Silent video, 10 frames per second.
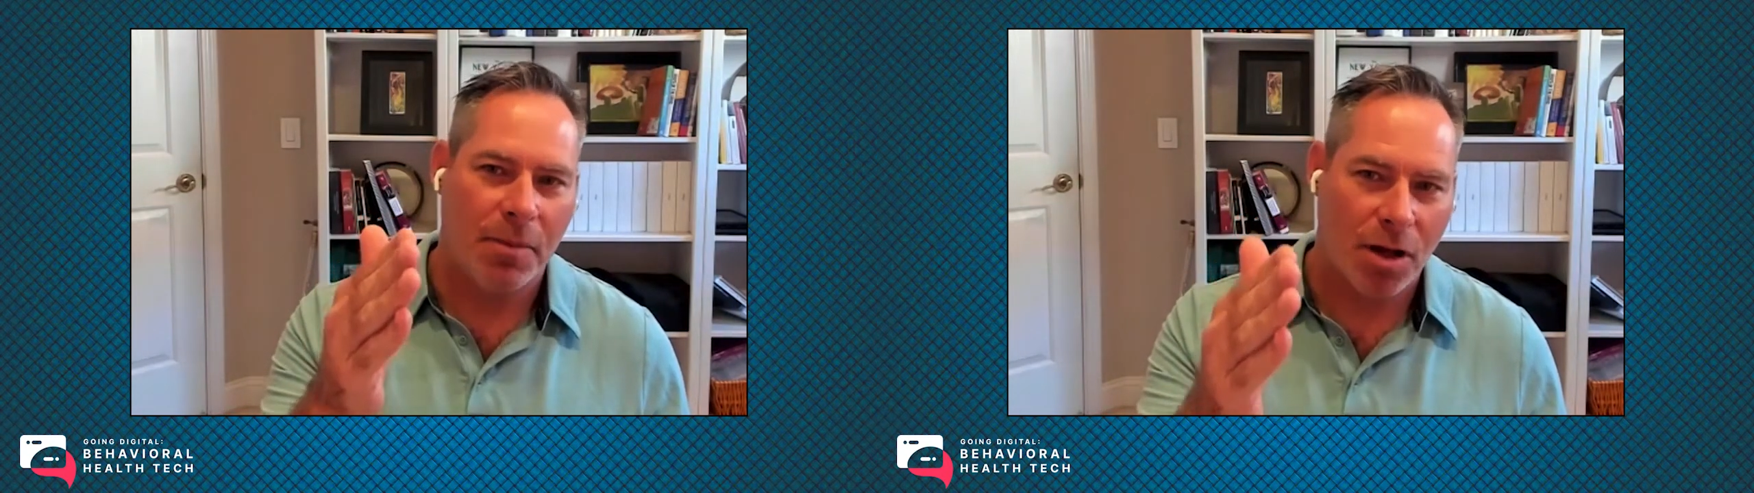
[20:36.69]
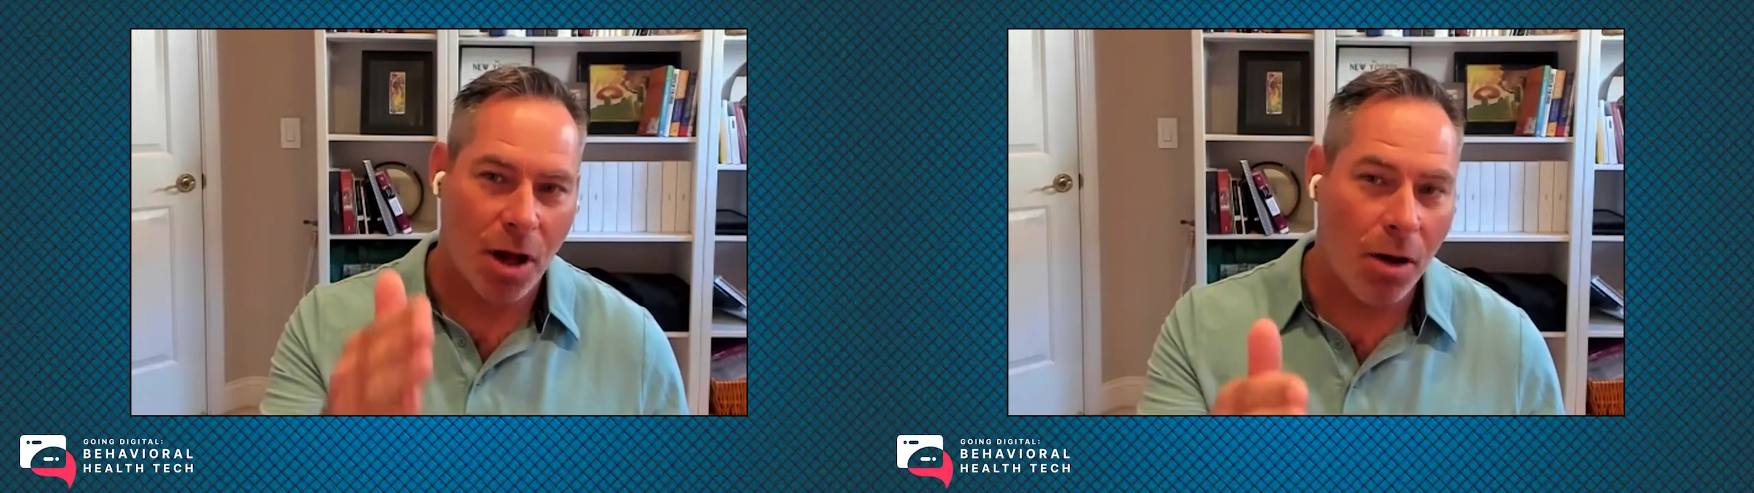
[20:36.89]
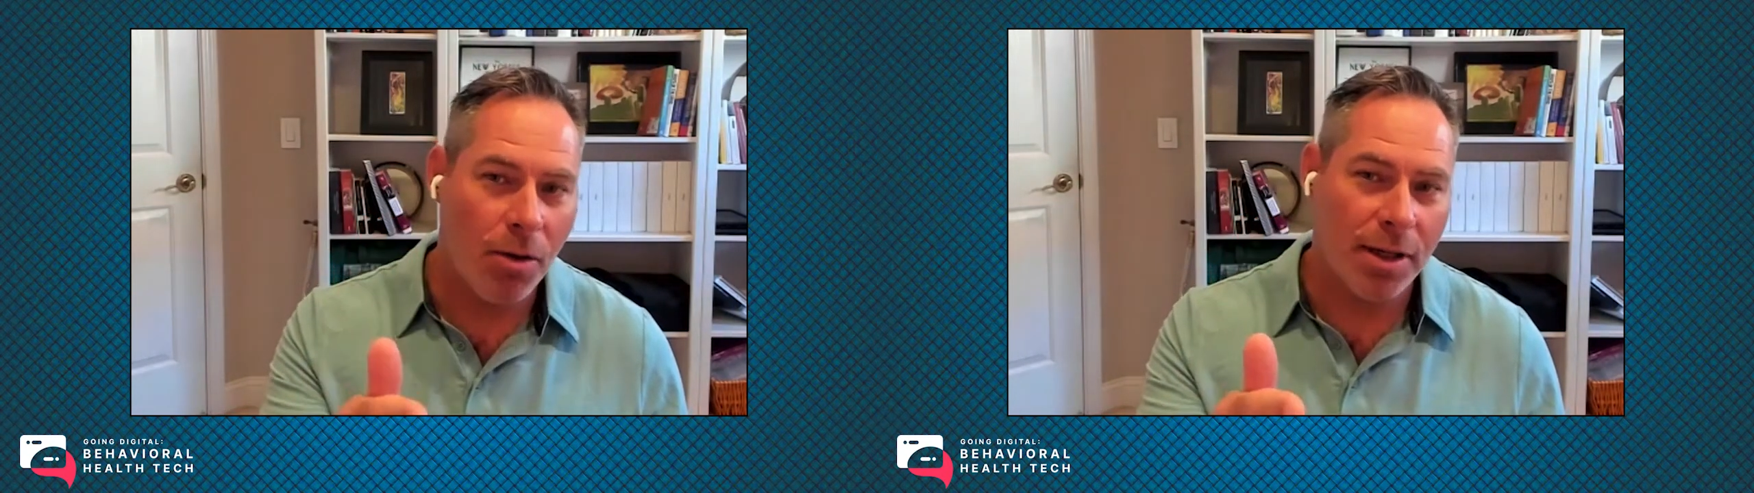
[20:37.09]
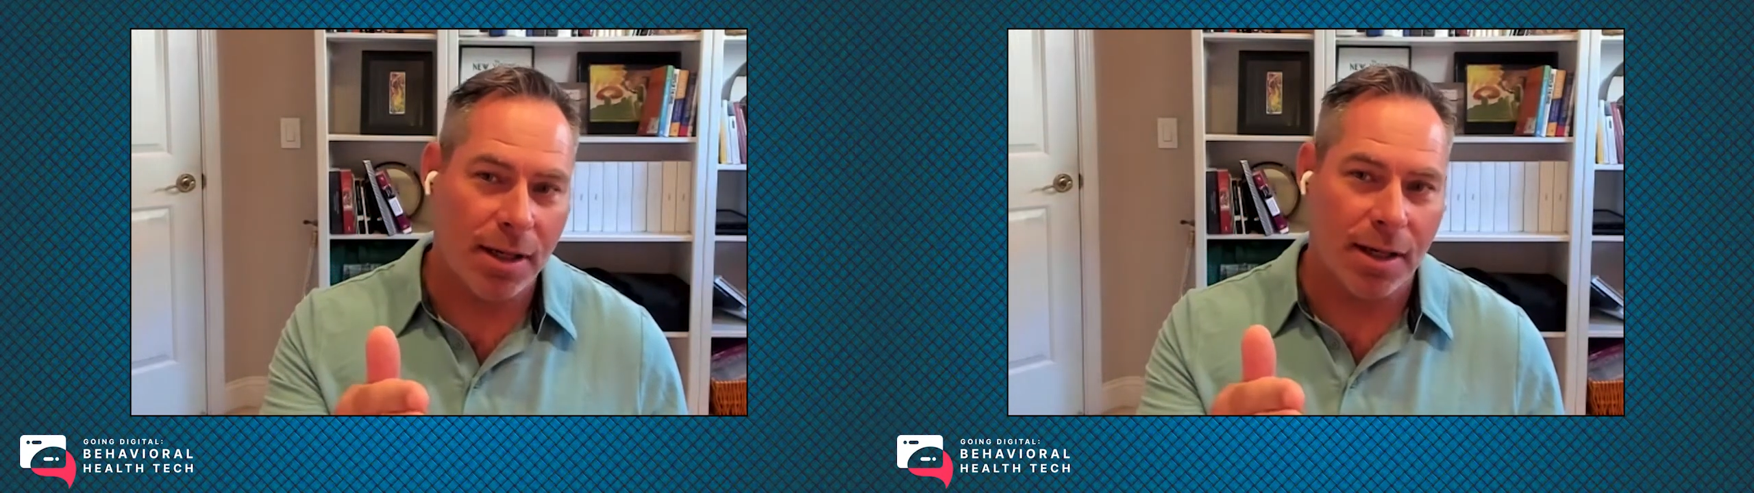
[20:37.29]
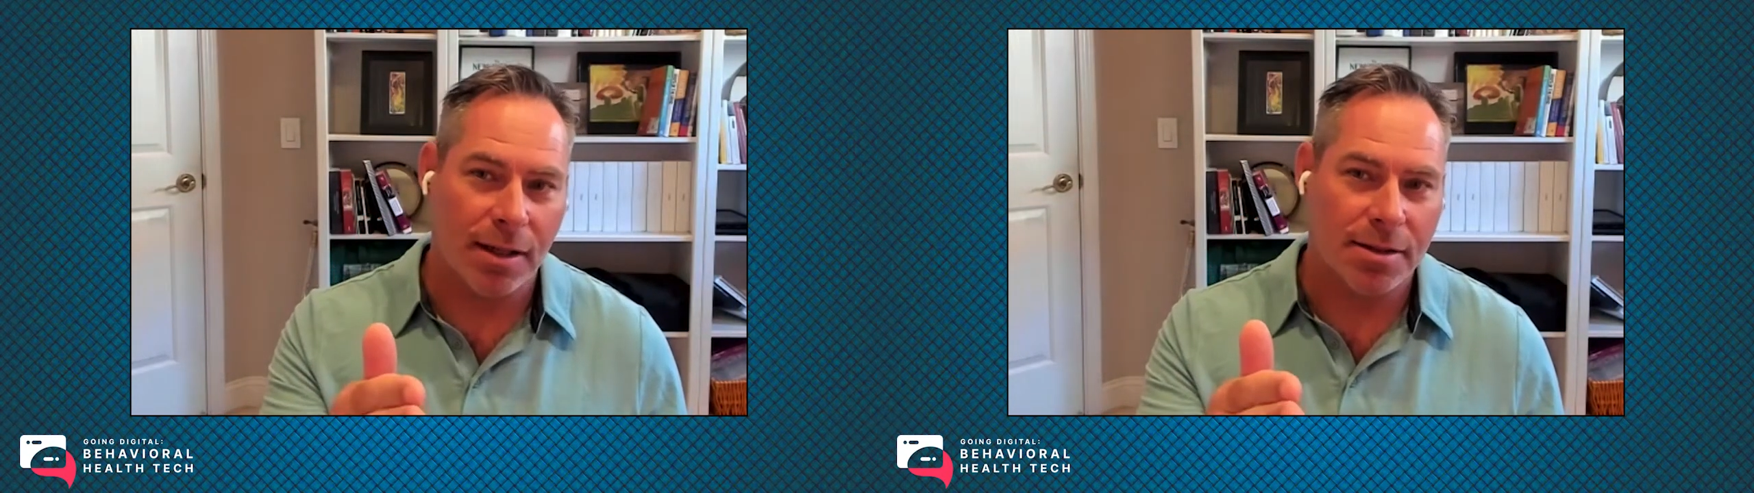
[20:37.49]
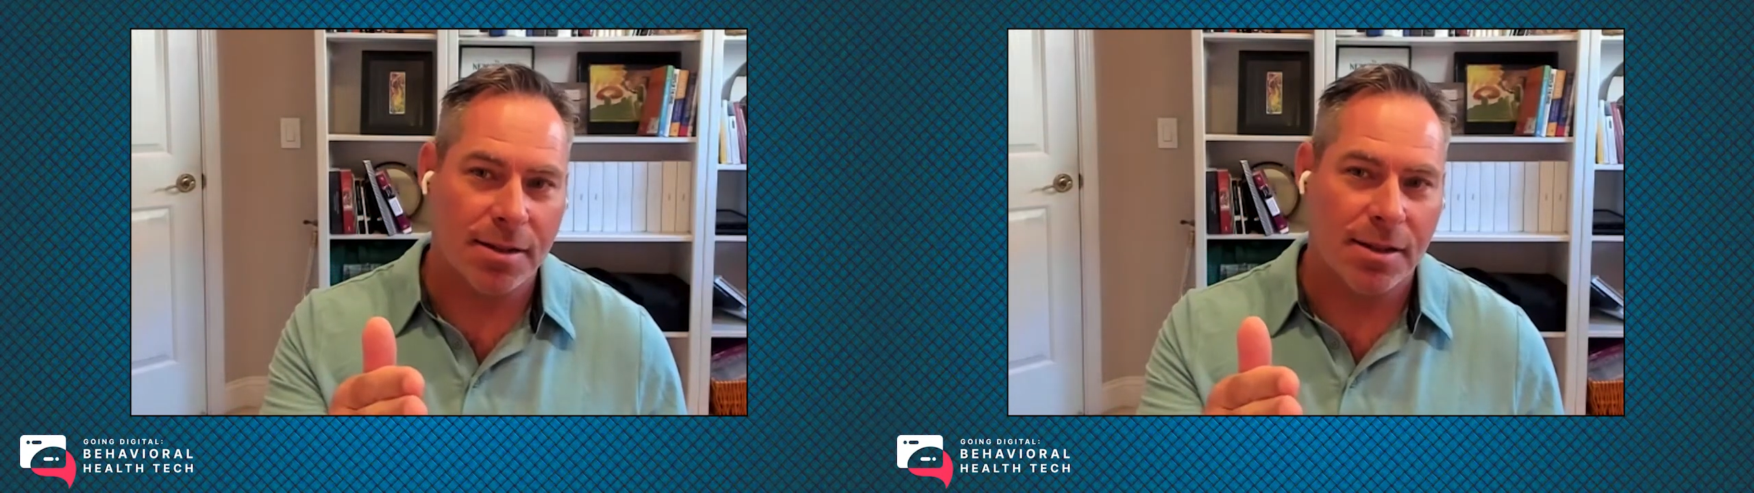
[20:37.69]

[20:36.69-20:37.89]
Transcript: coding it